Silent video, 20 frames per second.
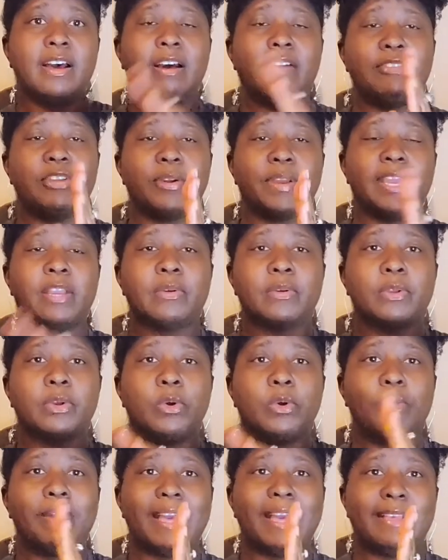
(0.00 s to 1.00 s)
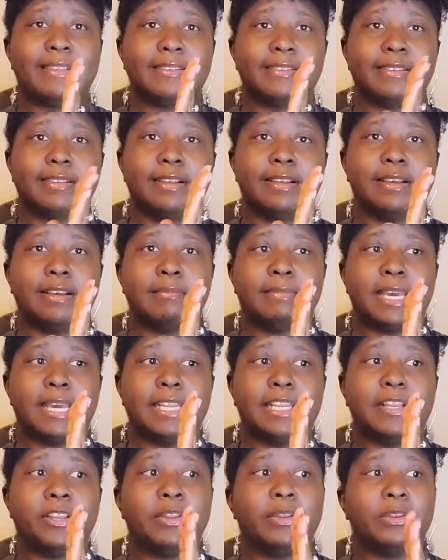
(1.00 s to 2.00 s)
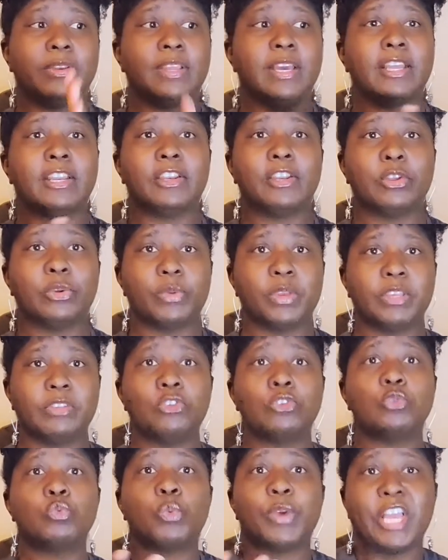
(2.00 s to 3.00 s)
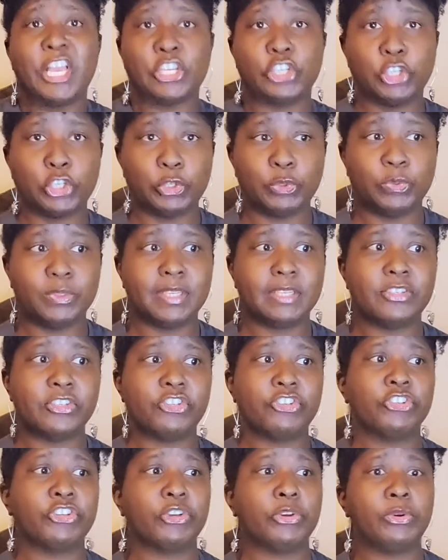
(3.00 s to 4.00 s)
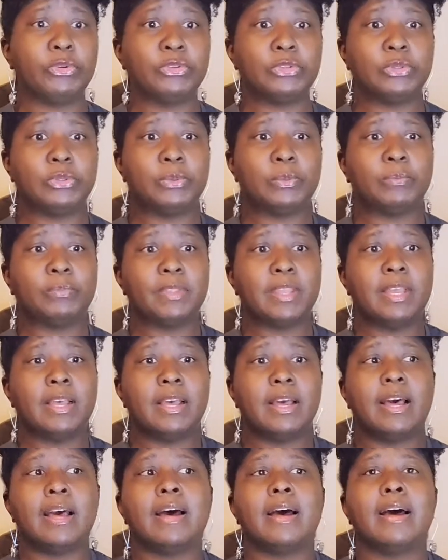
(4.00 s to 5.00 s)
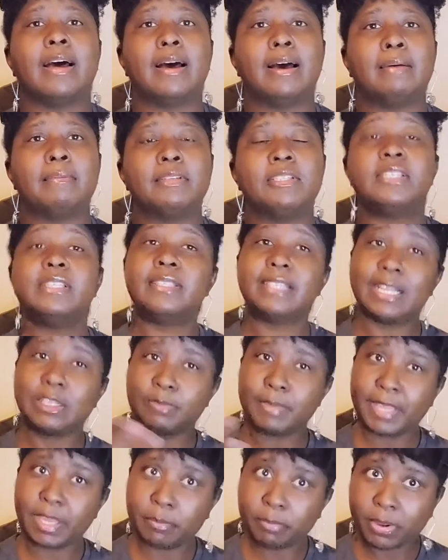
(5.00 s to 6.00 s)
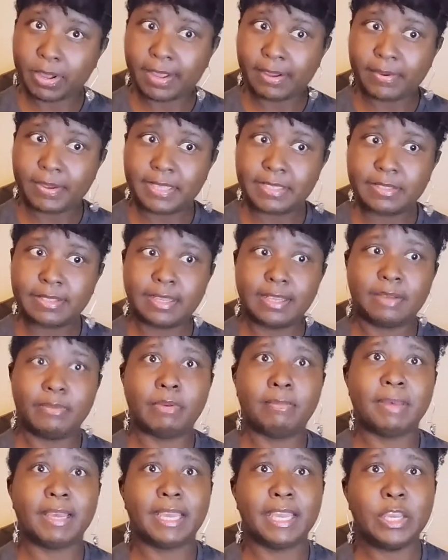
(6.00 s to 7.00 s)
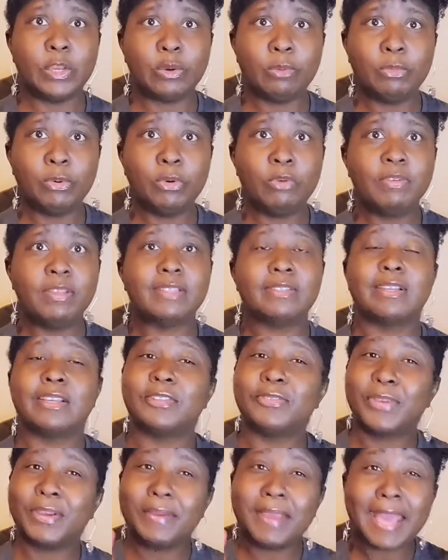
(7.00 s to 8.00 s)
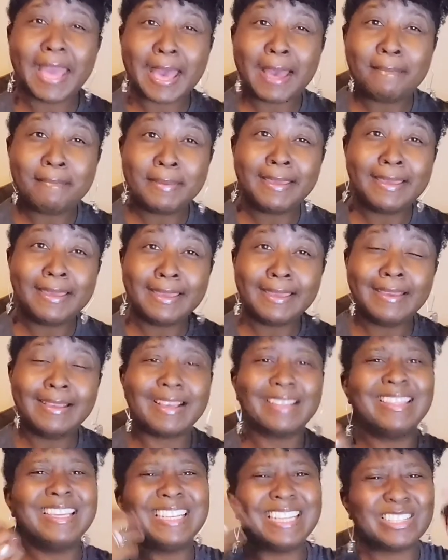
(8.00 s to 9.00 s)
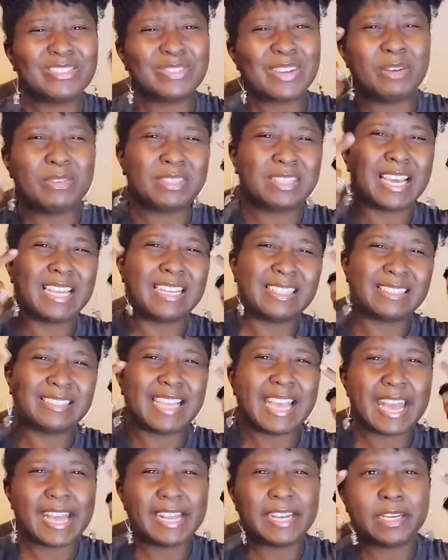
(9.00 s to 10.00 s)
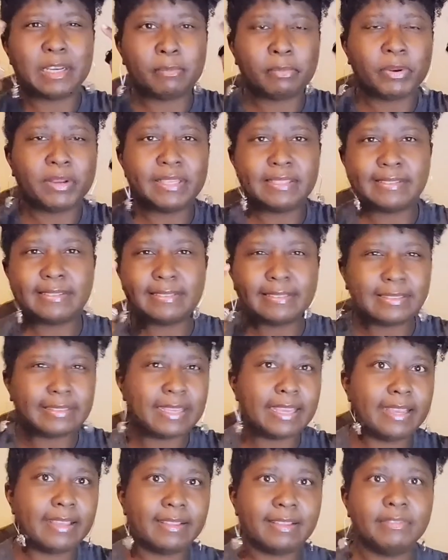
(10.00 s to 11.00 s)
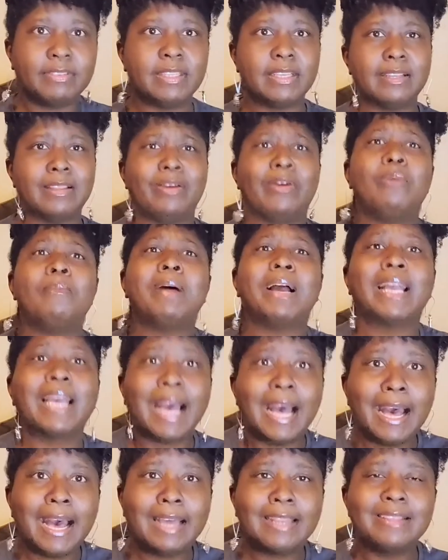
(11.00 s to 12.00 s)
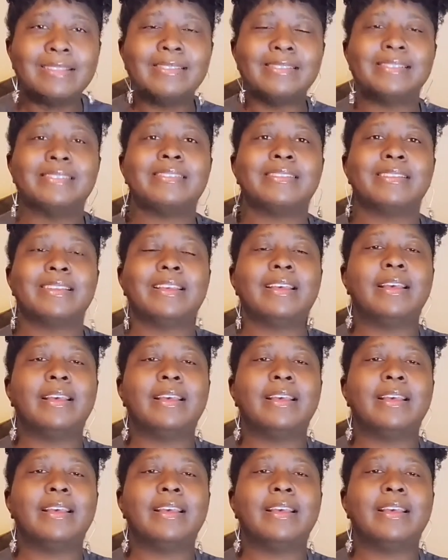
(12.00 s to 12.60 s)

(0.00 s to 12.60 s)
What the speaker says: of your ankle to go past 90 degrees, those wedge shoes I just showed you. She said I was making progress with my ankle moving, so I was very happy. I think that's why I was kind of sad and depressed the other day, because I was thinking like, oh my God, is this